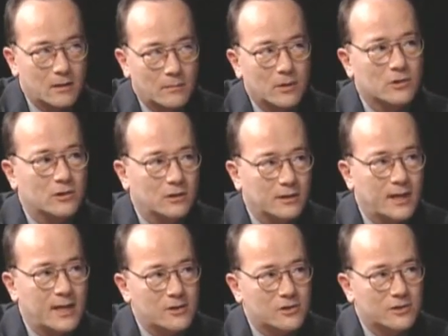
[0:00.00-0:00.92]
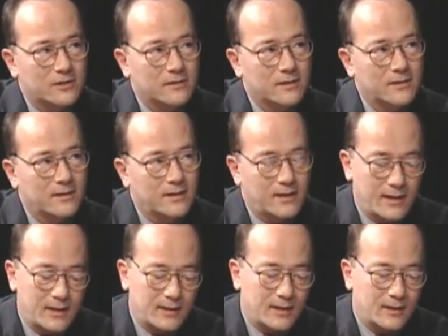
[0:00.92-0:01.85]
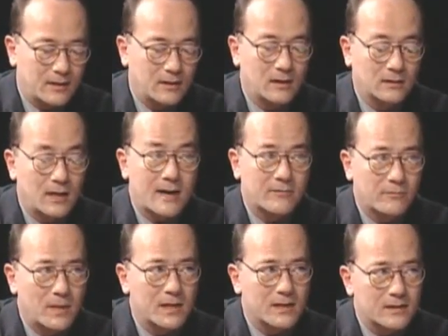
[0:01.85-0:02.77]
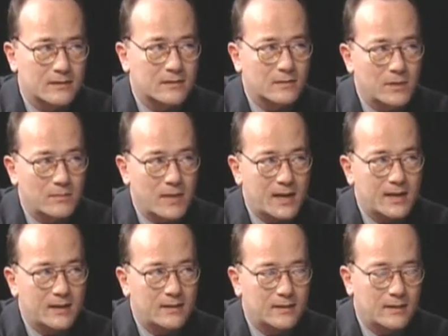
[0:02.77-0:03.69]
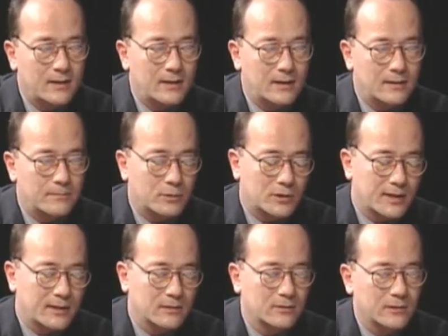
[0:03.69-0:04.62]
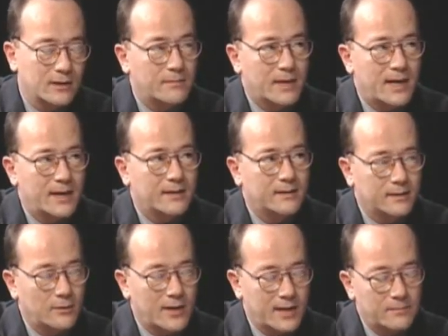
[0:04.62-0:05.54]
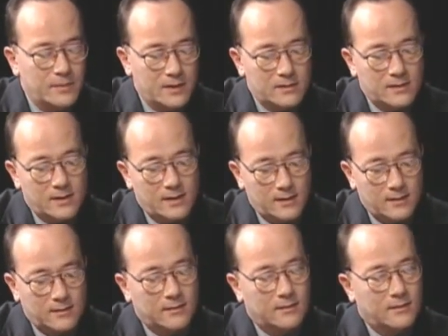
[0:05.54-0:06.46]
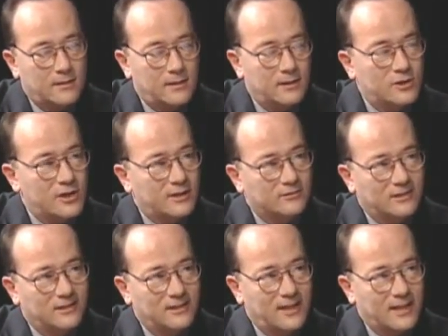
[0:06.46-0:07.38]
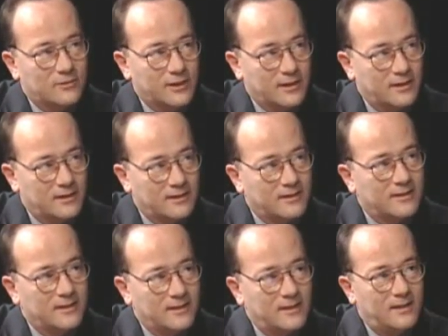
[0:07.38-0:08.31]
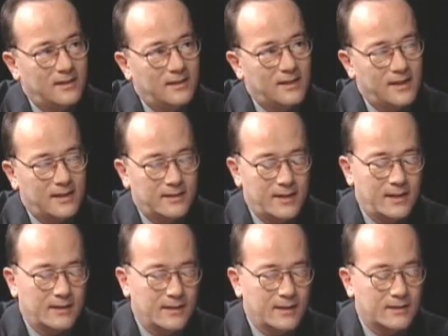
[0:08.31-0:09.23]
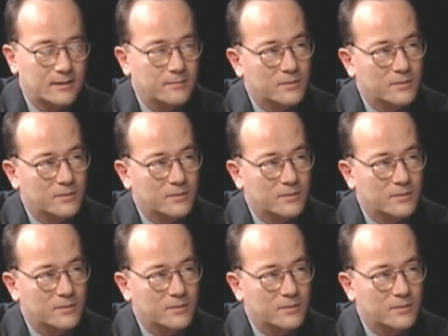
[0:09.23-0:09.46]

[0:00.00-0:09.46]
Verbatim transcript: a commercial occasion and that a lot of money is to be made, particularly by, you know, NBC, General Electric, and